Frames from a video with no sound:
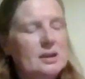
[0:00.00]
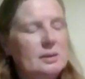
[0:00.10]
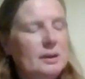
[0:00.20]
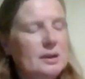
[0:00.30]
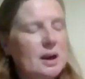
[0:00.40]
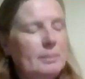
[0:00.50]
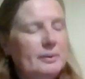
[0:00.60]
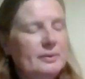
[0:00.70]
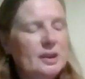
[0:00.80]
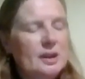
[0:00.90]
So on top
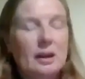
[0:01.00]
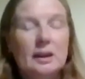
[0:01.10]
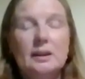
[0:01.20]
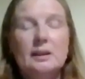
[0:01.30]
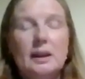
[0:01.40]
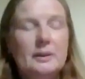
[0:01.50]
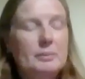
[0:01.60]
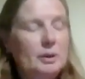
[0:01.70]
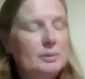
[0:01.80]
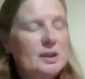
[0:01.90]
of the 9, at the
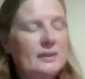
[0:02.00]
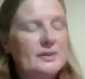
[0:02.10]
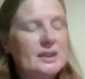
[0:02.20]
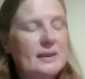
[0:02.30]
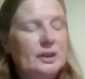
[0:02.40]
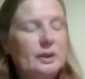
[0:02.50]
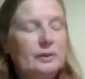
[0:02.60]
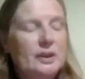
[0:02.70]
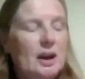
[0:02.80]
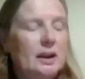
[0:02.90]
moment, I have
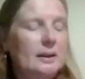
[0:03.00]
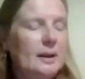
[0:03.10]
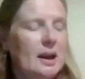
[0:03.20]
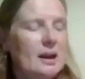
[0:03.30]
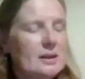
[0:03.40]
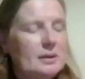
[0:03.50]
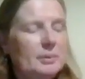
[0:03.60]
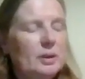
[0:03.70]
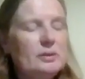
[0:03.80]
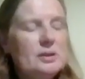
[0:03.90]
7/9. So
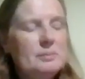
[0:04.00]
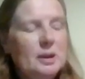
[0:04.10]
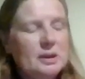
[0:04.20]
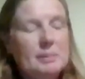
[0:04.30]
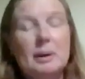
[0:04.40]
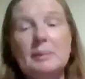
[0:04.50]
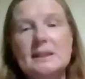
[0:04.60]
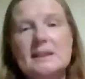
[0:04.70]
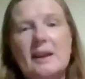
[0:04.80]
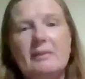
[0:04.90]
I'm going to multiply
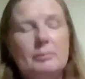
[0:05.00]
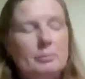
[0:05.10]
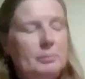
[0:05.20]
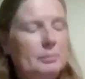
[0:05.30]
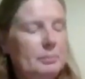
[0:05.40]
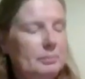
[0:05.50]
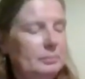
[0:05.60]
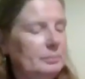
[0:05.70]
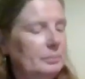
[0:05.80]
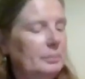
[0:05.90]
my 7
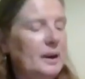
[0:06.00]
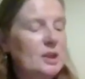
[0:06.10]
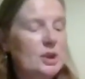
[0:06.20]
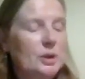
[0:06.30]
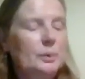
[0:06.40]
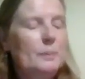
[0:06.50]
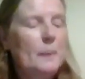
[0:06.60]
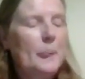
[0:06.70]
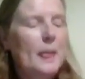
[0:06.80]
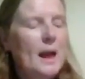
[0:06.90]
by 2,
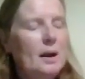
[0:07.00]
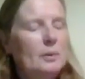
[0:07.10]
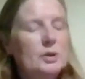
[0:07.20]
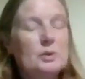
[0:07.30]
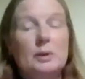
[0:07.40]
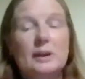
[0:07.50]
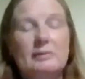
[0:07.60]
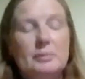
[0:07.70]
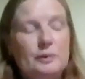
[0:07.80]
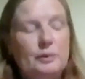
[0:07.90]
which will
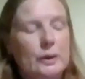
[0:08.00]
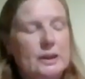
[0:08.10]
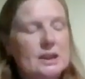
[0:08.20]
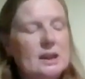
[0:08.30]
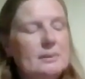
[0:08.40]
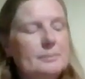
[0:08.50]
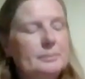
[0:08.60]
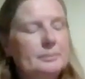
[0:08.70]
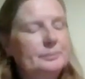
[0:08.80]
give me 14.